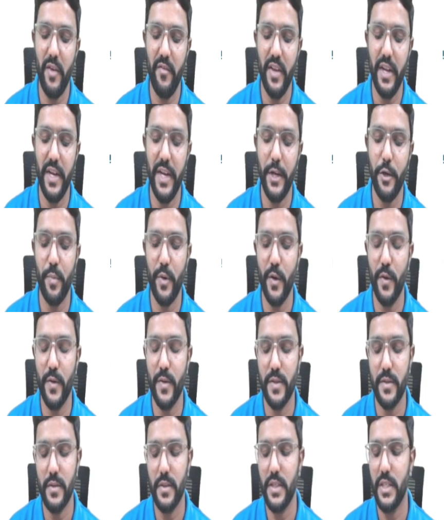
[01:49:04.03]
B we need to
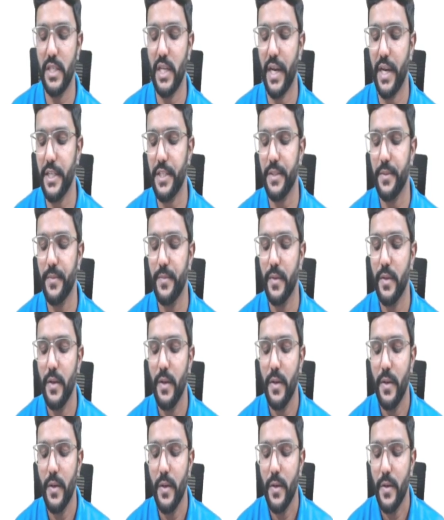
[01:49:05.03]
produce? Check it.
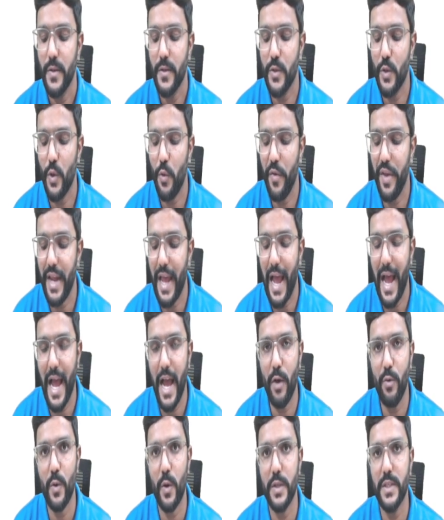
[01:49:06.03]
So we
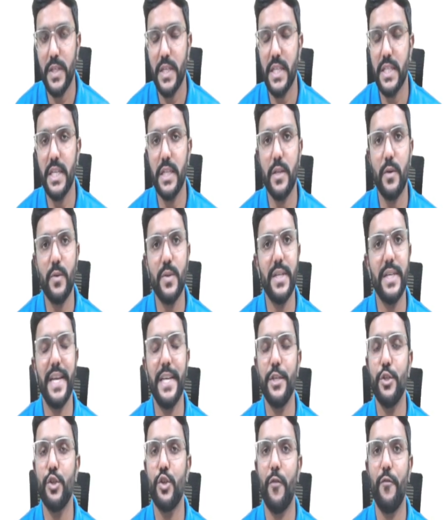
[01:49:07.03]
have 60,000
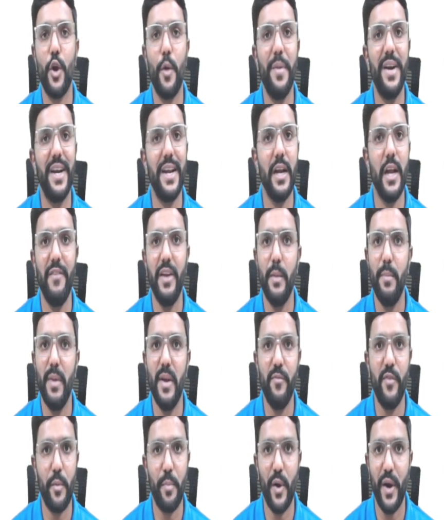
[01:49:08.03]
kgs of raw material
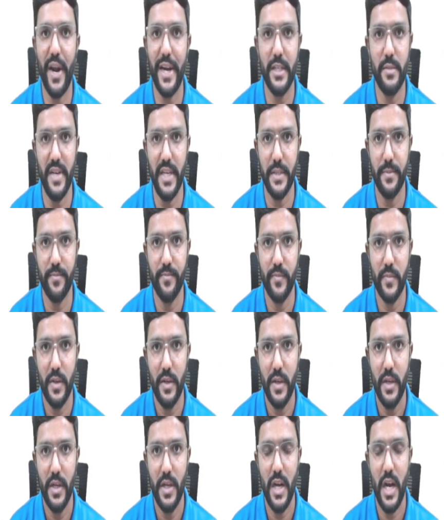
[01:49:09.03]
available for product B.
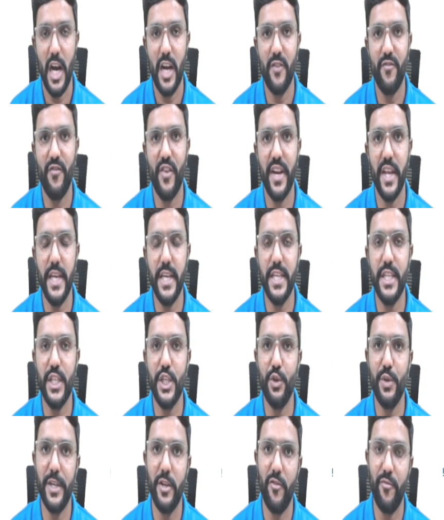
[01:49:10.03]
And for each
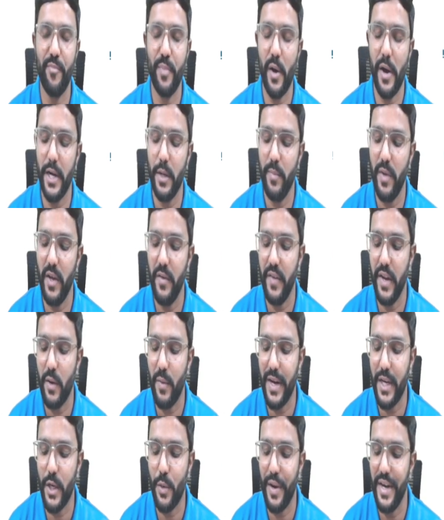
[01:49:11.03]
unit of product B, we
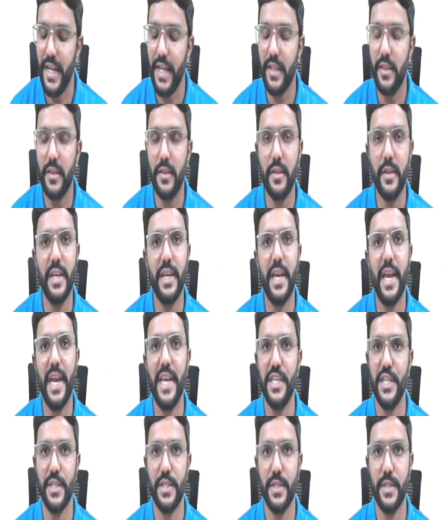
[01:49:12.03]
require 20
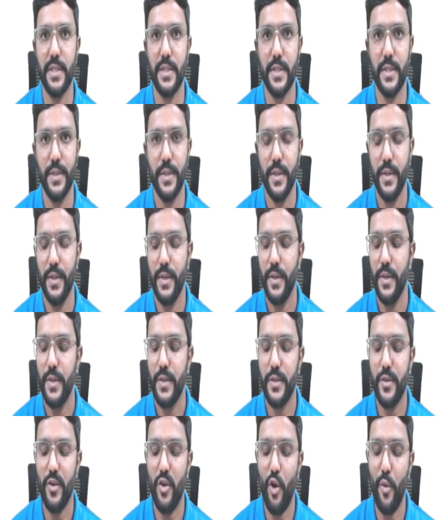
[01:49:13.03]
kgs.
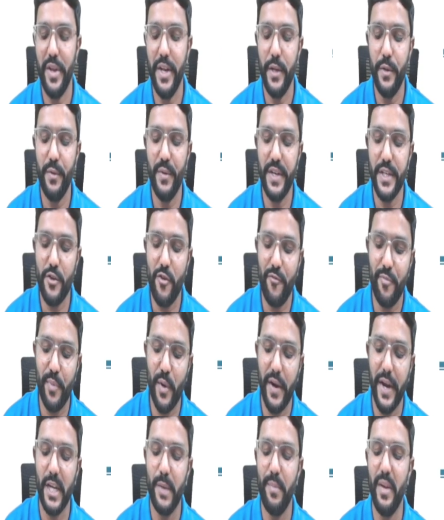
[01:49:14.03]
So how many units of
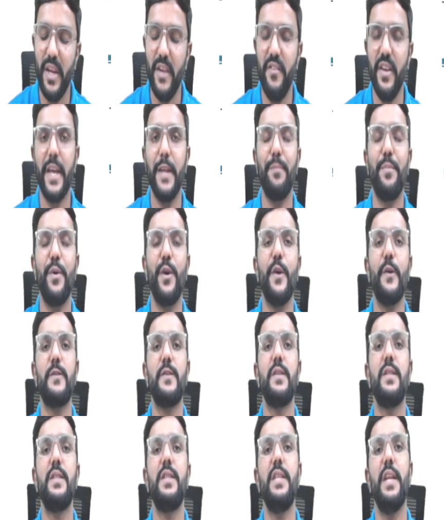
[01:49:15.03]
product B we can
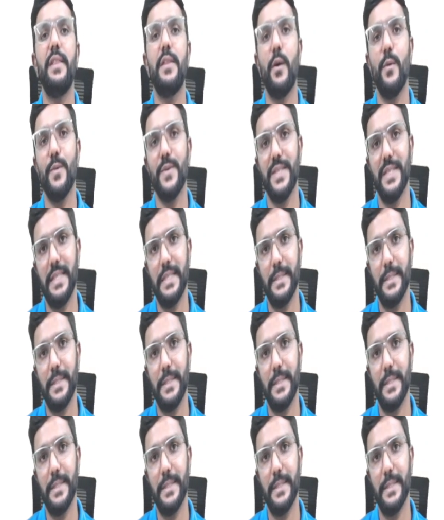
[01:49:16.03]
produce? 3,000.